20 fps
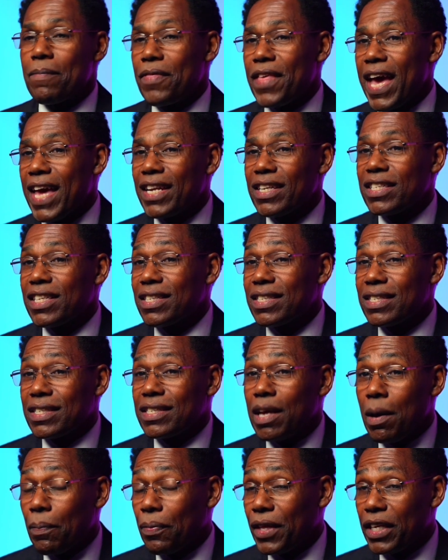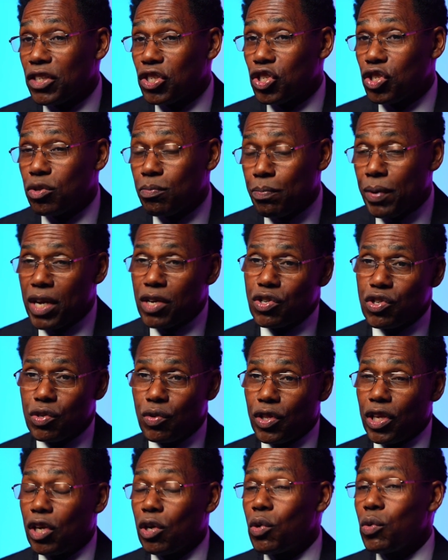that into something special
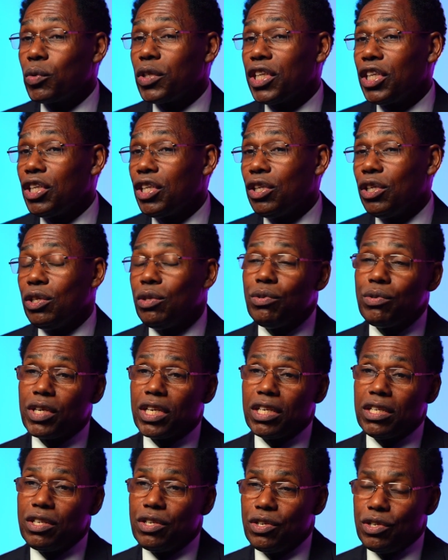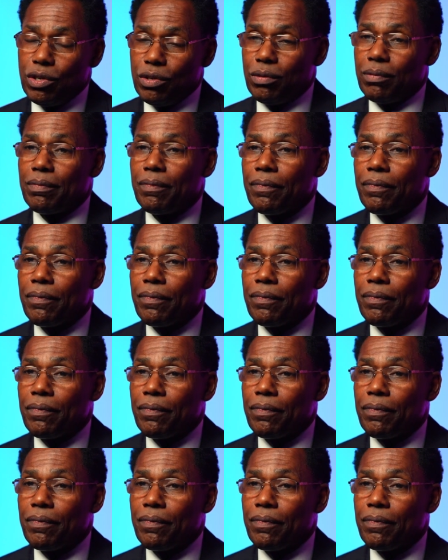that only you can do.